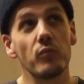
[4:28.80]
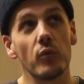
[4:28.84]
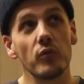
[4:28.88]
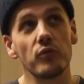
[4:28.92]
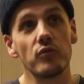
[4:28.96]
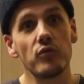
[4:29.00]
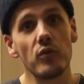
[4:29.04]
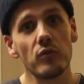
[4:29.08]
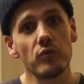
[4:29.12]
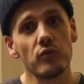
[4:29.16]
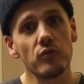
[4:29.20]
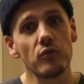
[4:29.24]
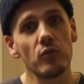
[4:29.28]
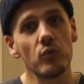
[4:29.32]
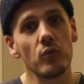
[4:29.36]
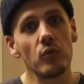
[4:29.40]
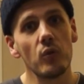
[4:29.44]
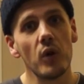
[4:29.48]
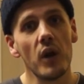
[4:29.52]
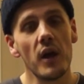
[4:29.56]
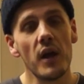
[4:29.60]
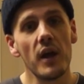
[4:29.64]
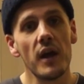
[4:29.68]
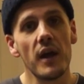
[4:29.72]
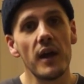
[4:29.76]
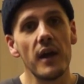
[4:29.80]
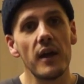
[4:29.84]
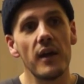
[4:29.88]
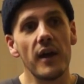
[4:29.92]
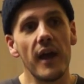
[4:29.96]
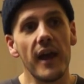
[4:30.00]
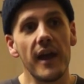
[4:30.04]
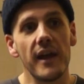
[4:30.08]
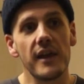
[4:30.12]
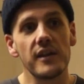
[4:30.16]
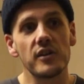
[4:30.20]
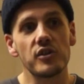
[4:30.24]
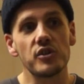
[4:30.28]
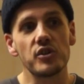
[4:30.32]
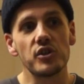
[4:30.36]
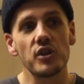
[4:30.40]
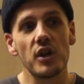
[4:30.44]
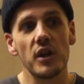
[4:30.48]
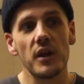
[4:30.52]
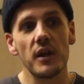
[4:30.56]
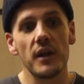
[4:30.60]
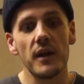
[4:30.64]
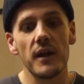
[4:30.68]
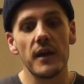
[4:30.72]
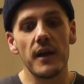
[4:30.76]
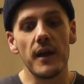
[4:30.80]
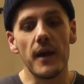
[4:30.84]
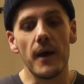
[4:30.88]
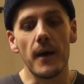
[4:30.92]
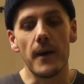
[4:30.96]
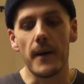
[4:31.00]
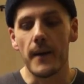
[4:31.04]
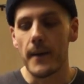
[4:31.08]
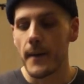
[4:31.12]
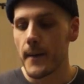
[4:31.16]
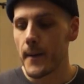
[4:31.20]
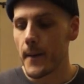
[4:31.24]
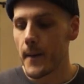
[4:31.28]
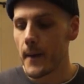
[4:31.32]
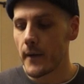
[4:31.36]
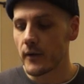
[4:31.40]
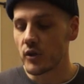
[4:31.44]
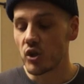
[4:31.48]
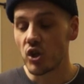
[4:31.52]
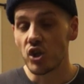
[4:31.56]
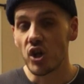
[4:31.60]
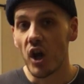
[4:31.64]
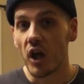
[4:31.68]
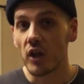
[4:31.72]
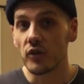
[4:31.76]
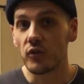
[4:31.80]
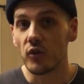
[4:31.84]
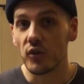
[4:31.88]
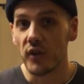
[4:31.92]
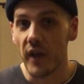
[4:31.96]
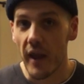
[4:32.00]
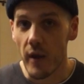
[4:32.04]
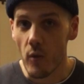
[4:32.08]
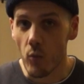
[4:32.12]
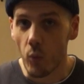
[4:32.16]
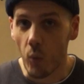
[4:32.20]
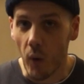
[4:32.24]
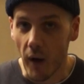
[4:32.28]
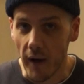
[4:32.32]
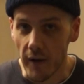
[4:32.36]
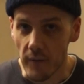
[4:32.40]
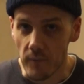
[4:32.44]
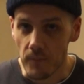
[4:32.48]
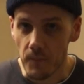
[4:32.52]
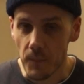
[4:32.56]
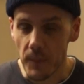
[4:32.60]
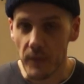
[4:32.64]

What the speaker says: used to age Chardonnay wine.